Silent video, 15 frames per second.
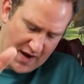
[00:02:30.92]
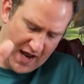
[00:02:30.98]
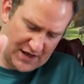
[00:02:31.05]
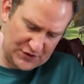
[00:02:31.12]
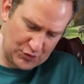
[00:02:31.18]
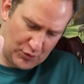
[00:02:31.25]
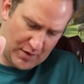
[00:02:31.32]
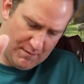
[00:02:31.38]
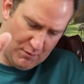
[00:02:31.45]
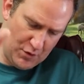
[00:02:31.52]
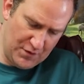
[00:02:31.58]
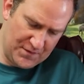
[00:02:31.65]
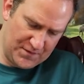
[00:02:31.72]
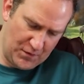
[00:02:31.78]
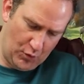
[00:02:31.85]
as we
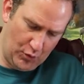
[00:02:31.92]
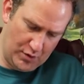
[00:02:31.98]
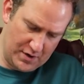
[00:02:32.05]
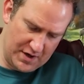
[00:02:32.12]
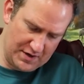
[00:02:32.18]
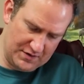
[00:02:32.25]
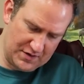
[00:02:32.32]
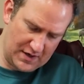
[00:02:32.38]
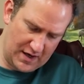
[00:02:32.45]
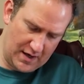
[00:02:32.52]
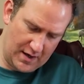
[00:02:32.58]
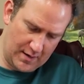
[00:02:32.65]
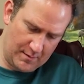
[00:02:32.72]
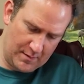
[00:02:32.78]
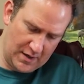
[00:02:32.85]
move forward in
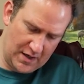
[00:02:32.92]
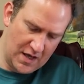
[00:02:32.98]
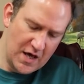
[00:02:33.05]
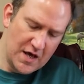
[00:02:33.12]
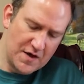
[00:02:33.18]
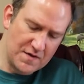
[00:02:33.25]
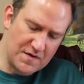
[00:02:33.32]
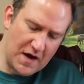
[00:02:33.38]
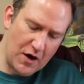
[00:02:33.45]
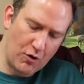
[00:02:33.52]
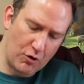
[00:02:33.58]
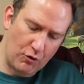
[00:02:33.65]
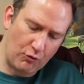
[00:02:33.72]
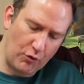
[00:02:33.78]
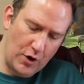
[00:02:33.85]
time,
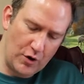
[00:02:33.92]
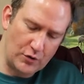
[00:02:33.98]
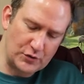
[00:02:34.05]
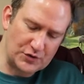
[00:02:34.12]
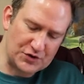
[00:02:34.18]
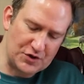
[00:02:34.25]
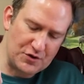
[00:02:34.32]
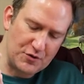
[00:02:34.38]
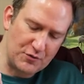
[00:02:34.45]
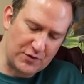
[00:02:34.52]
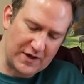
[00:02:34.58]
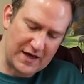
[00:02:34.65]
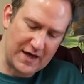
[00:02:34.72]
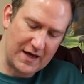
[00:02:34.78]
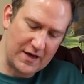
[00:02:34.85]
there arose a new
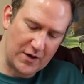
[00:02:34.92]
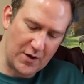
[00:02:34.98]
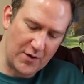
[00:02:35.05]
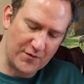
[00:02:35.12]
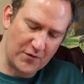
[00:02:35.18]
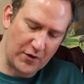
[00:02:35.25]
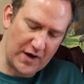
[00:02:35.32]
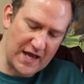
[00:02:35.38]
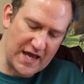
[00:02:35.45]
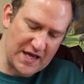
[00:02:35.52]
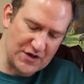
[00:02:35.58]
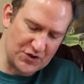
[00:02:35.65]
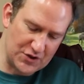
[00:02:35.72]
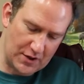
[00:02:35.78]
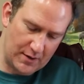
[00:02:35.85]
king over
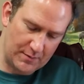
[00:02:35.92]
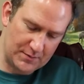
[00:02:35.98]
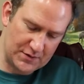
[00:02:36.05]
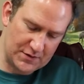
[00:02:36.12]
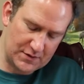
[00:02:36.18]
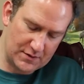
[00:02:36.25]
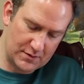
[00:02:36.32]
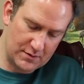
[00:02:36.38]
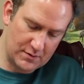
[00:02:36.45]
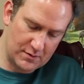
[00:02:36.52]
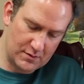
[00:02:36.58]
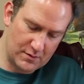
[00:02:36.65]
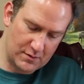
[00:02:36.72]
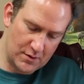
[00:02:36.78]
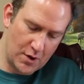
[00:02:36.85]
Egypt,
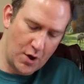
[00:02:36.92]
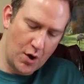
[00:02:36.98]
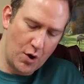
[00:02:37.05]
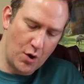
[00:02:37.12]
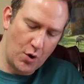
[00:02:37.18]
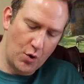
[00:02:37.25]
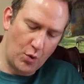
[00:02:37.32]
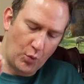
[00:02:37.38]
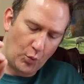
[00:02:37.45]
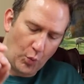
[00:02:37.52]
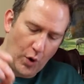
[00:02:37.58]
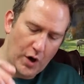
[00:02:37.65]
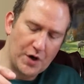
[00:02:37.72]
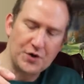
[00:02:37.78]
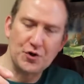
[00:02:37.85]

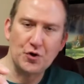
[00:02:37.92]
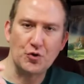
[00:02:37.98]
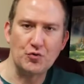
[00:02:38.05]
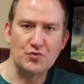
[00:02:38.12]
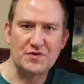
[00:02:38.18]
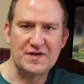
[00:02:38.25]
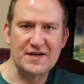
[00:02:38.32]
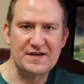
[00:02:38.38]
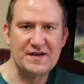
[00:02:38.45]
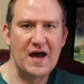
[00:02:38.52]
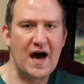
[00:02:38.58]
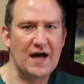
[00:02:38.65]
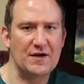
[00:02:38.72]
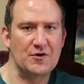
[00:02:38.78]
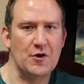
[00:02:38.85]
one who did
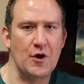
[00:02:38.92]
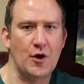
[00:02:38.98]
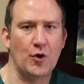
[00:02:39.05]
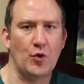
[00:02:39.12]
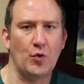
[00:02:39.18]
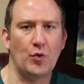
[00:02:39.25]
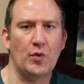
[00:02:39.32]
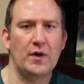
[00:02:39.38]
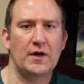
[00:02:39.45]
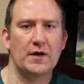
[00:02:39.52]
not know